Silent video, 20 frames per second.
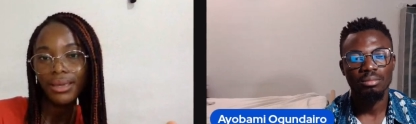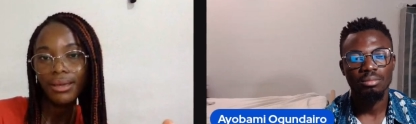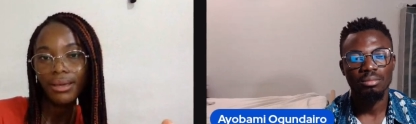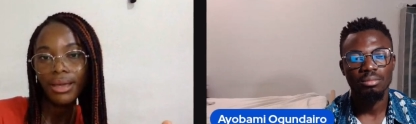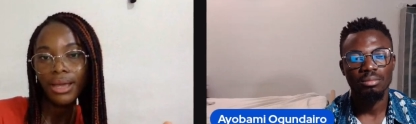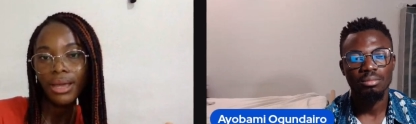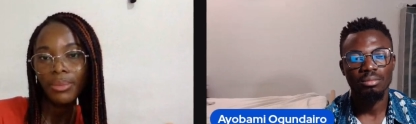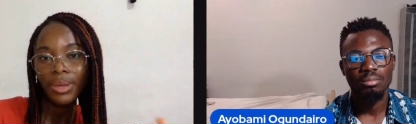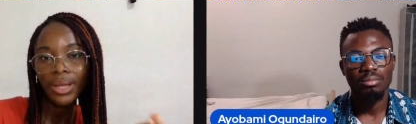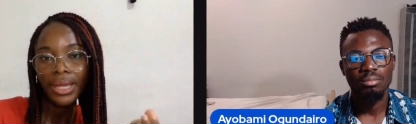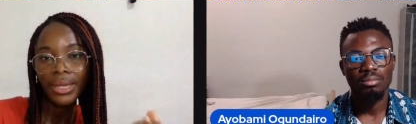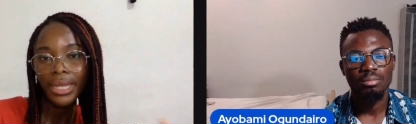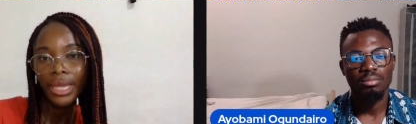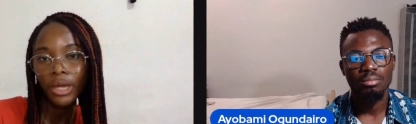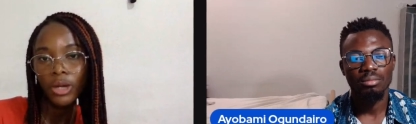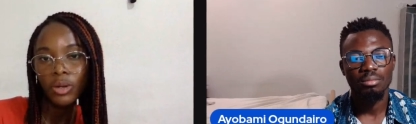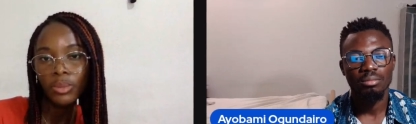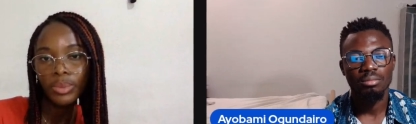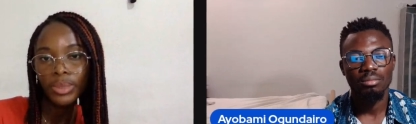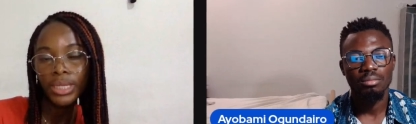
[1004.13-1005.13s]
Speaker 1: um, can
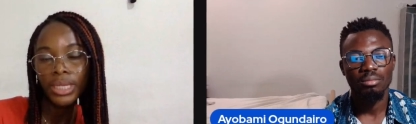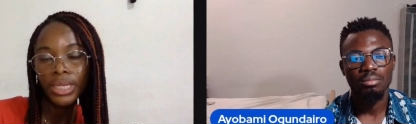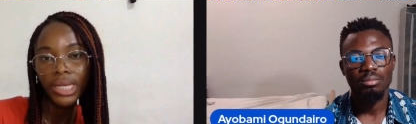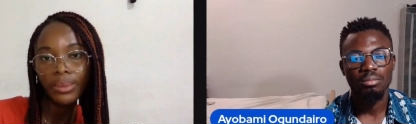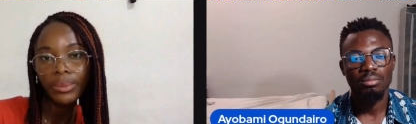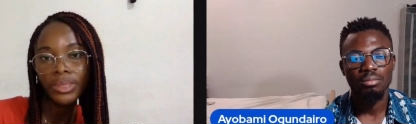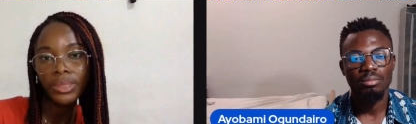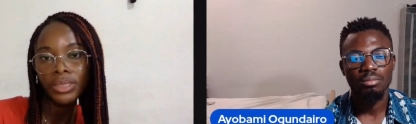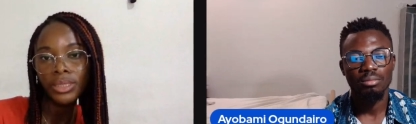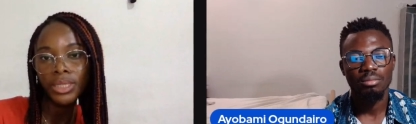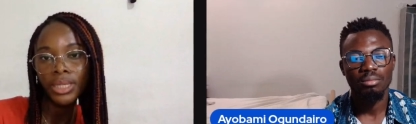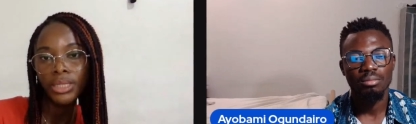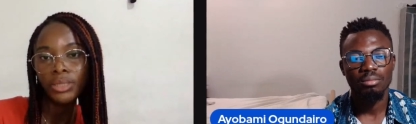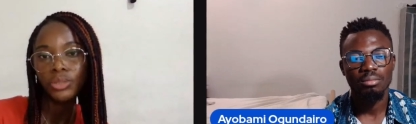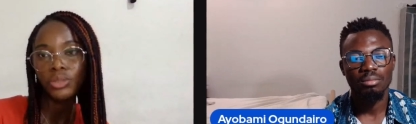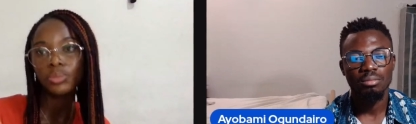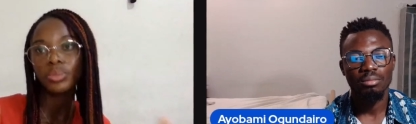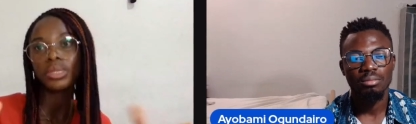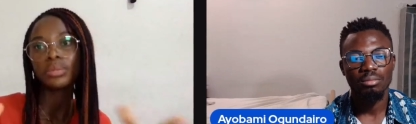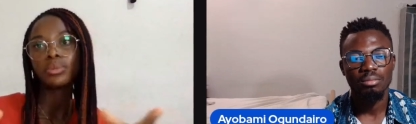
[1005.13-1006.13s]
help incoming
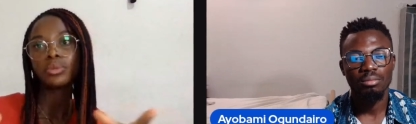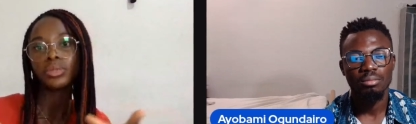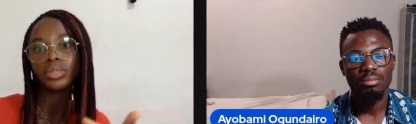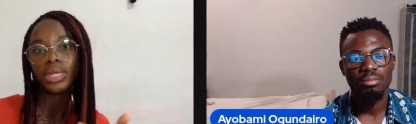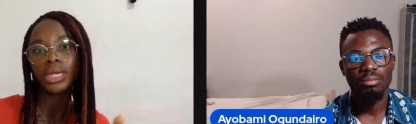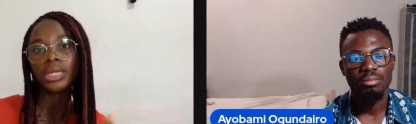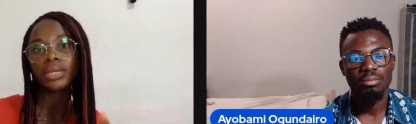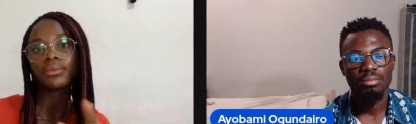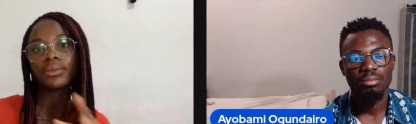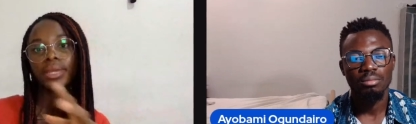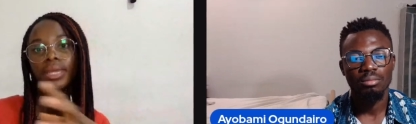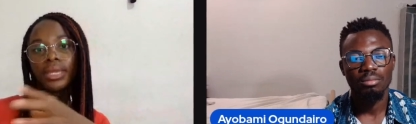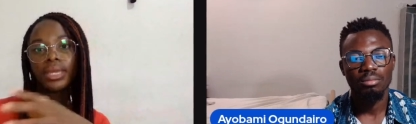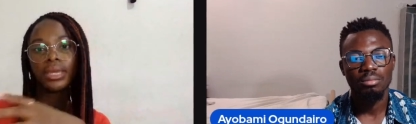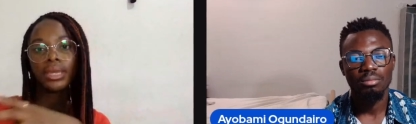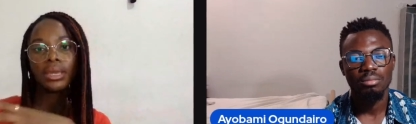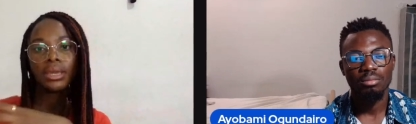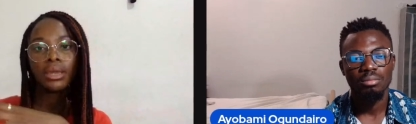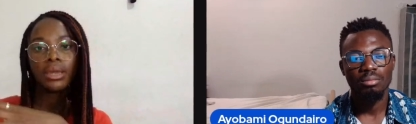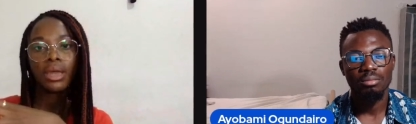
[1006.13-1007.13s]
students to be able to kind of like
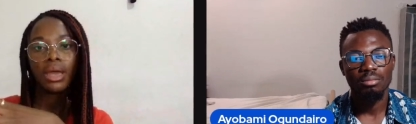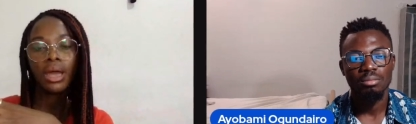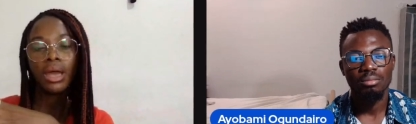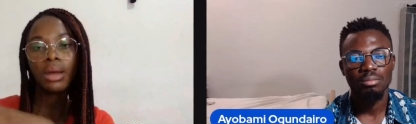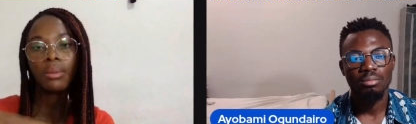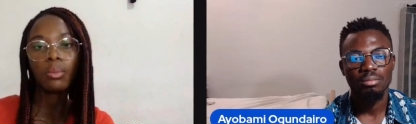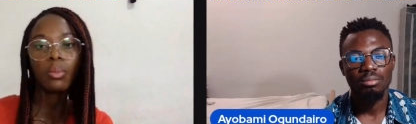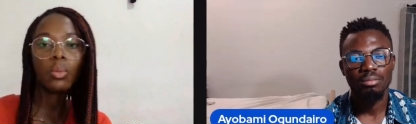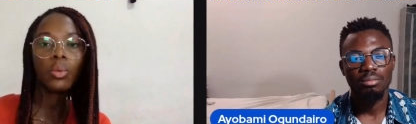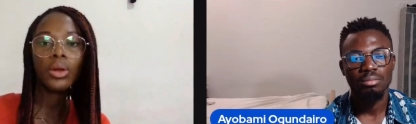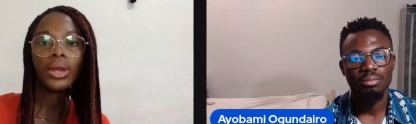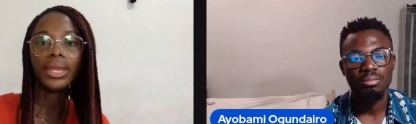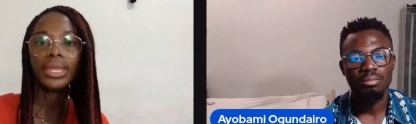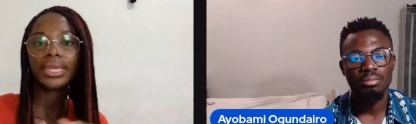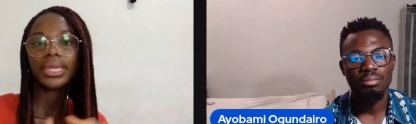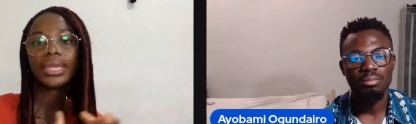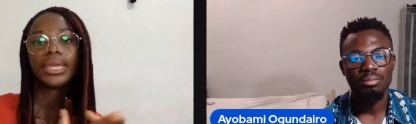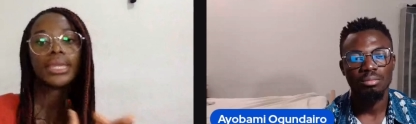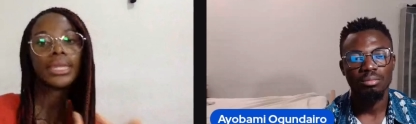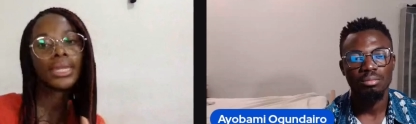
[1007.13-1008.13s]
um,
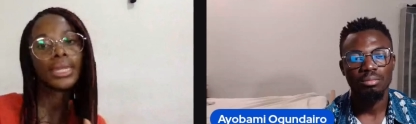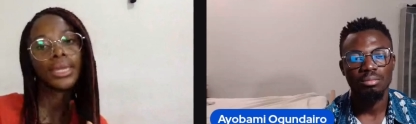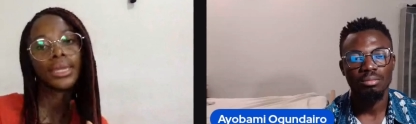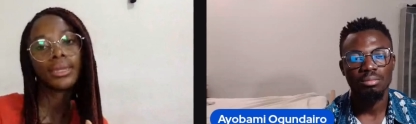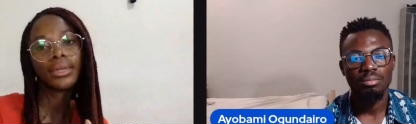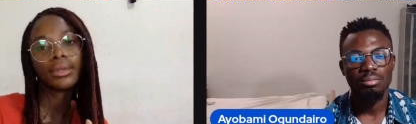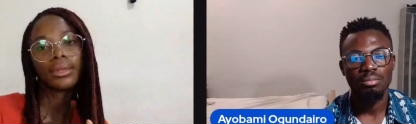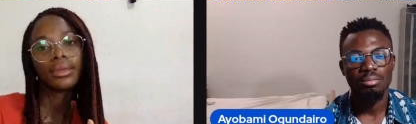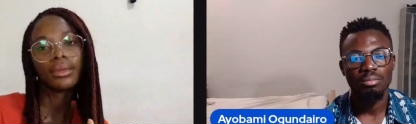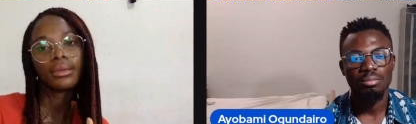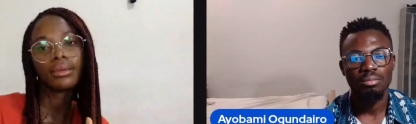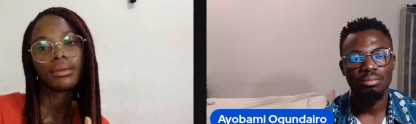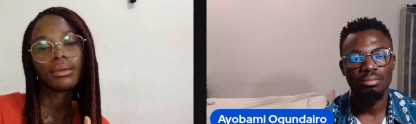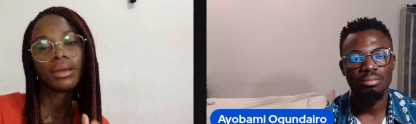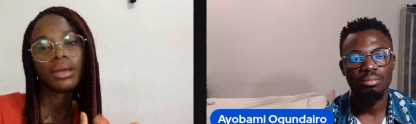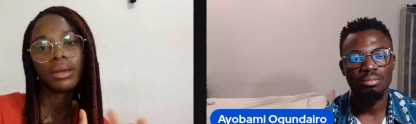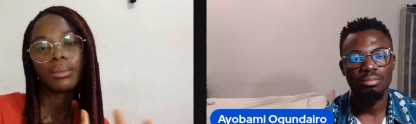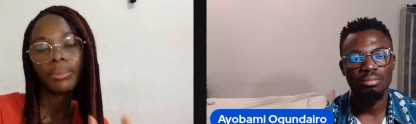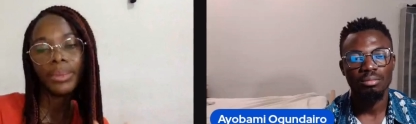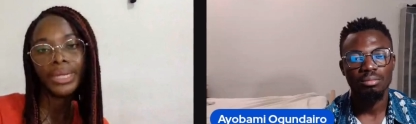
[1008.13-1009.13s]
work and then
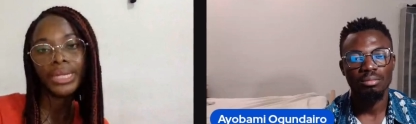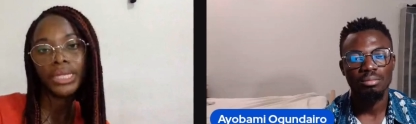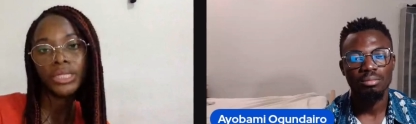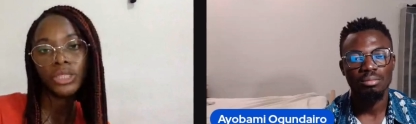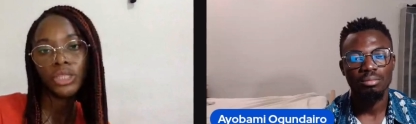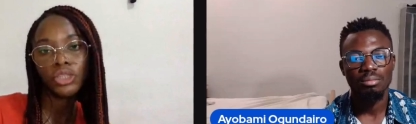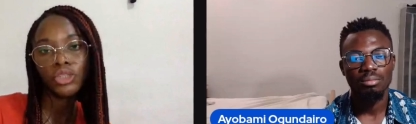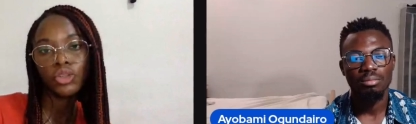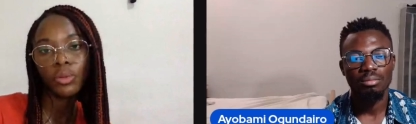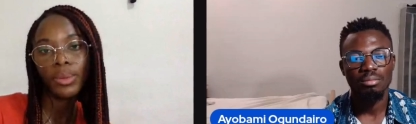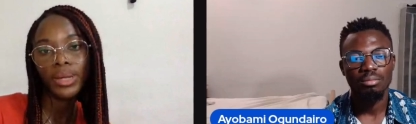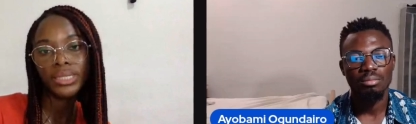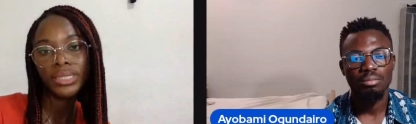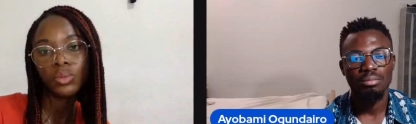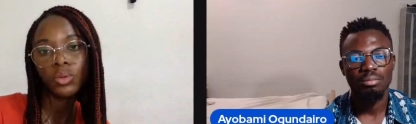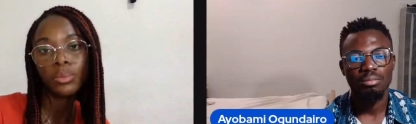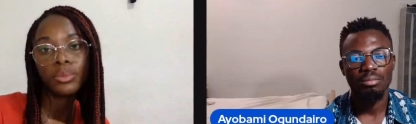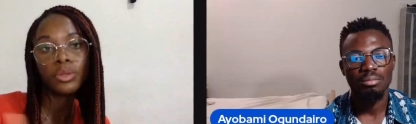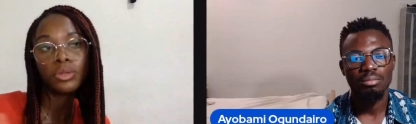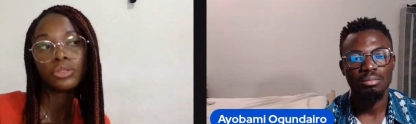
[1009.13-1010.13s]
uh, manage a job
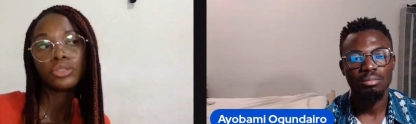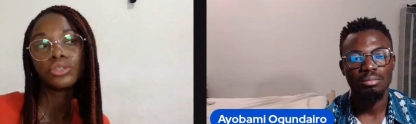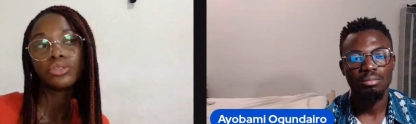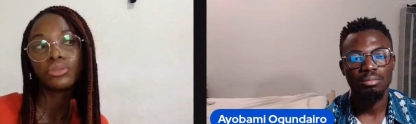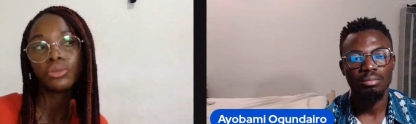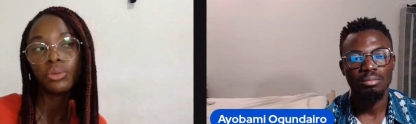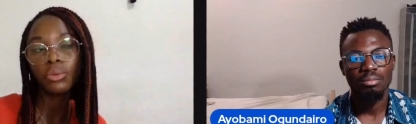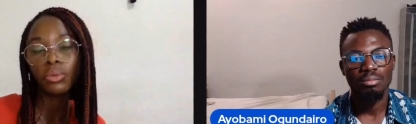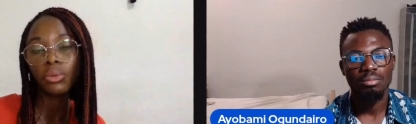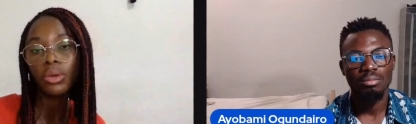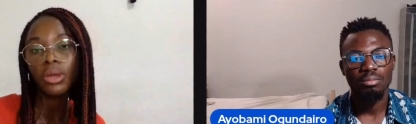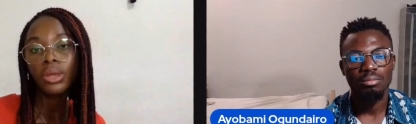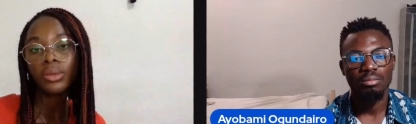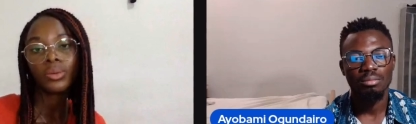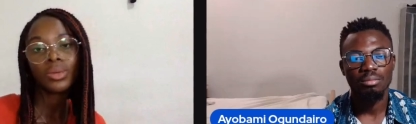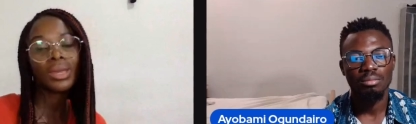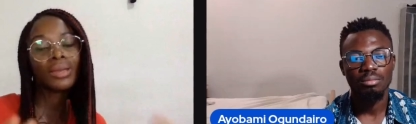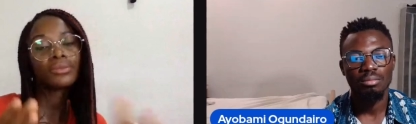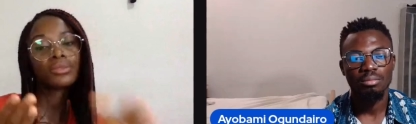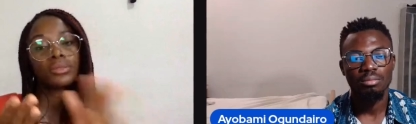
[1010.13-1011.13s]
as well? Because, you know,
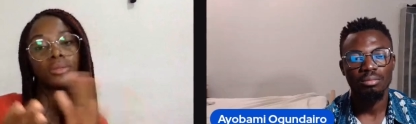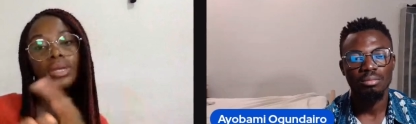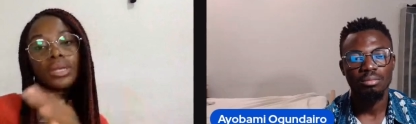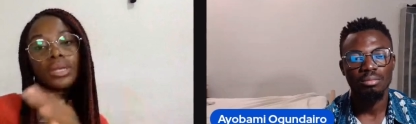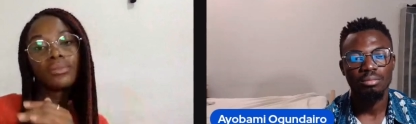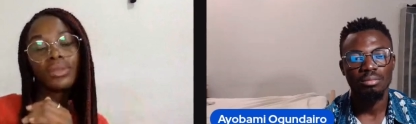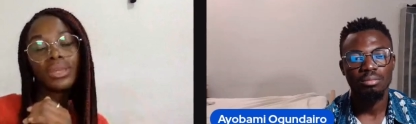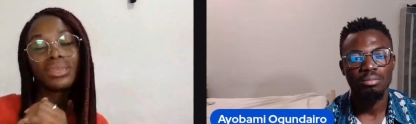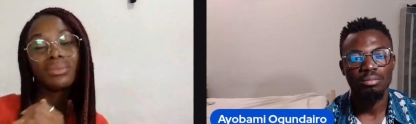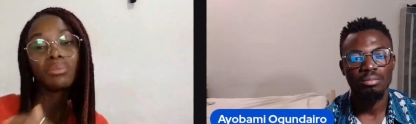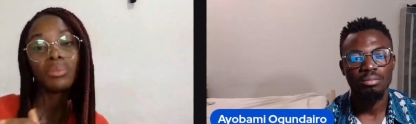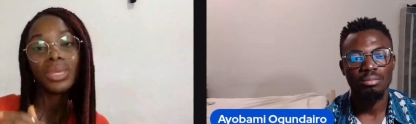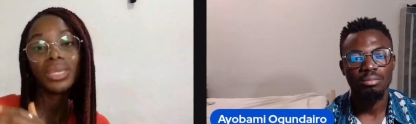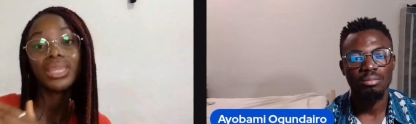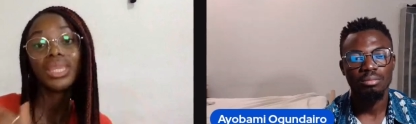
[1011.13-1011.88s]
you have to kind of like make